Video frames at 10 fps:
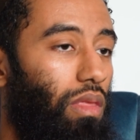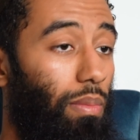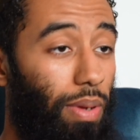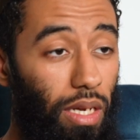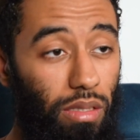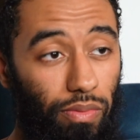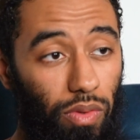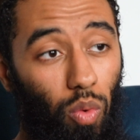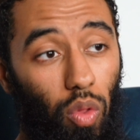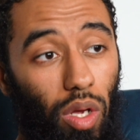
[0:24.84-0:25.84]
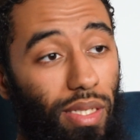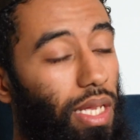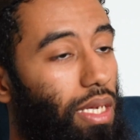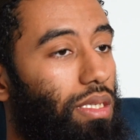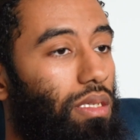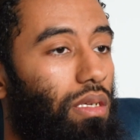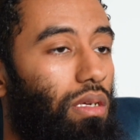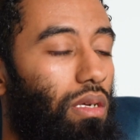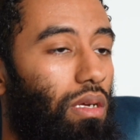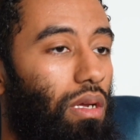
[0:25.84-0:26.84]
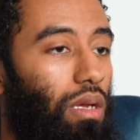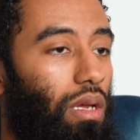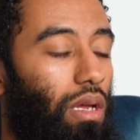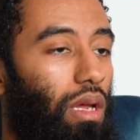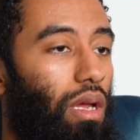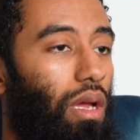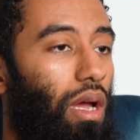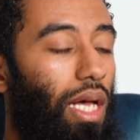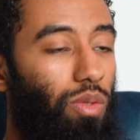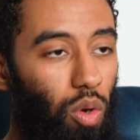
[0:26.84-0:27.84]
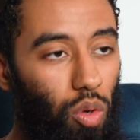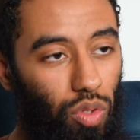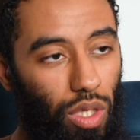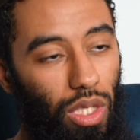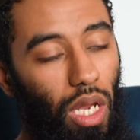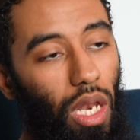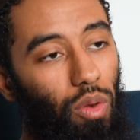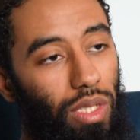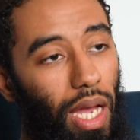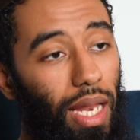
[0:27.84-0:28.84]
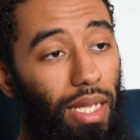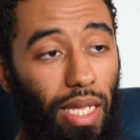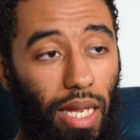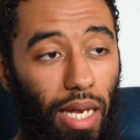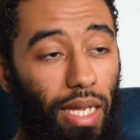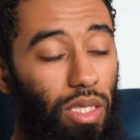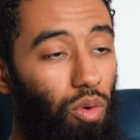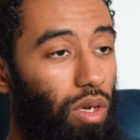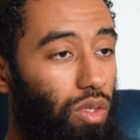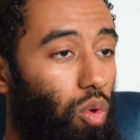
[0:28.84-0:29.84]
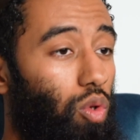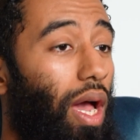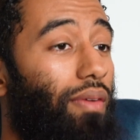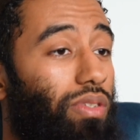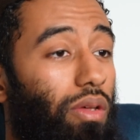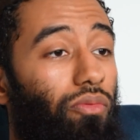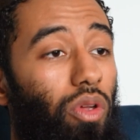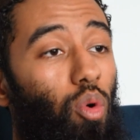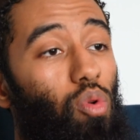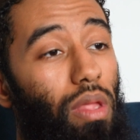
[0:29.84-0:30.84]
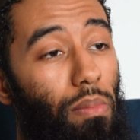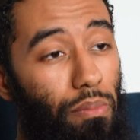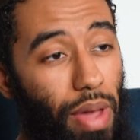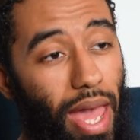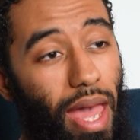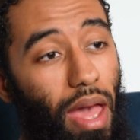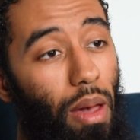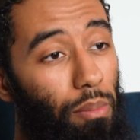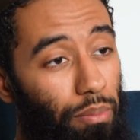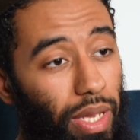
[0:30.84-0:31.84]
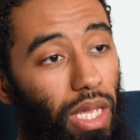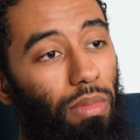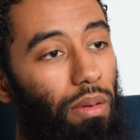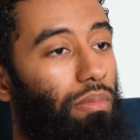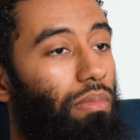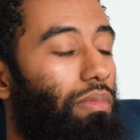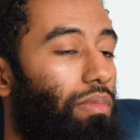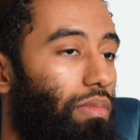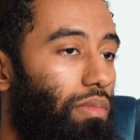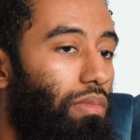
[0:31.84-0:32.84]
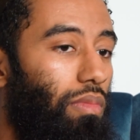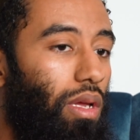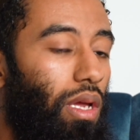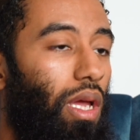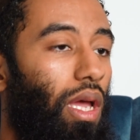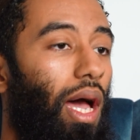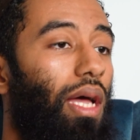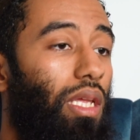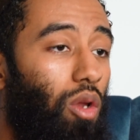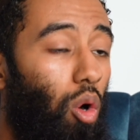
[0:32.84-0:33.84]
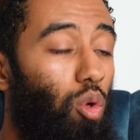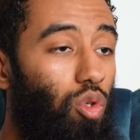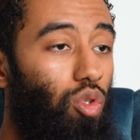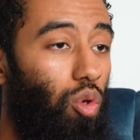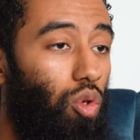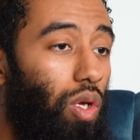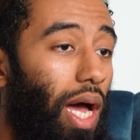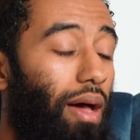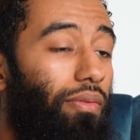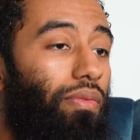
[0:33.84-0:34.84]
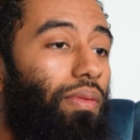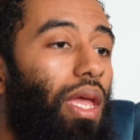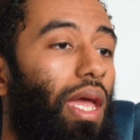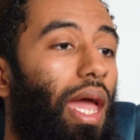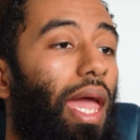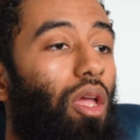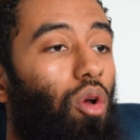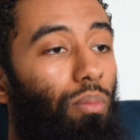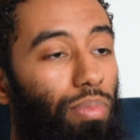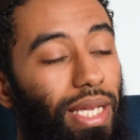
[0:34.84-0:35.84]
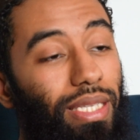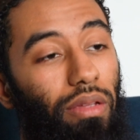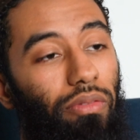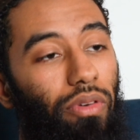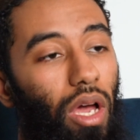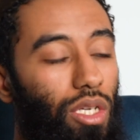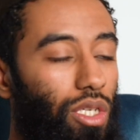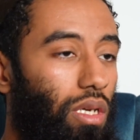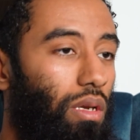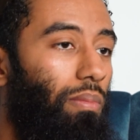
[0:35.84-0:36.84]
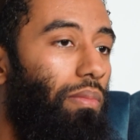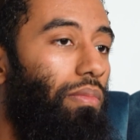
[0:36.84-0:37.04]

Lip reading: The pillars of the wudu are 6. As we're going to, inshallah ta'ala, take later on as well, you have something called the bare minimum. And then also you have a complete version